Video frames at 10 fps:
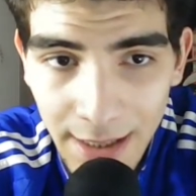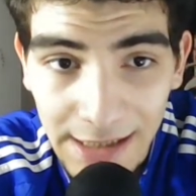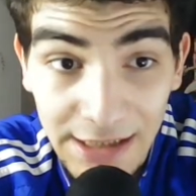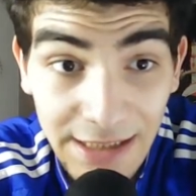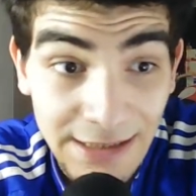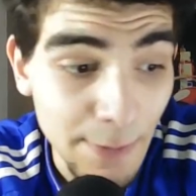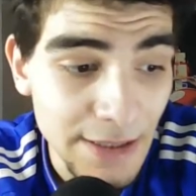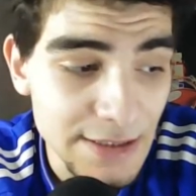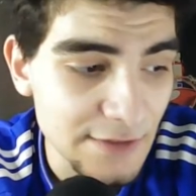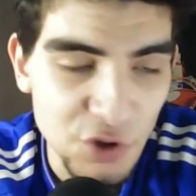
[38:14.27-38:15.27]
And it
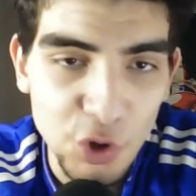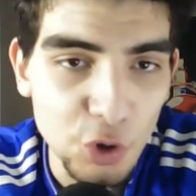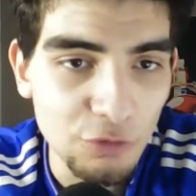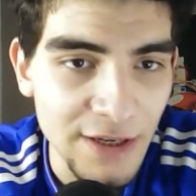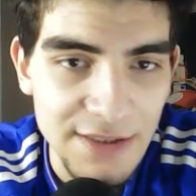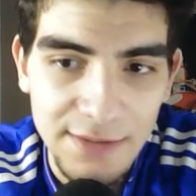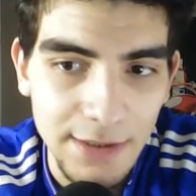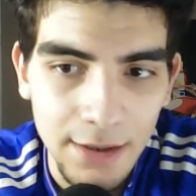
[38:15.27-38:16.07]
depends if Tuchel rates him that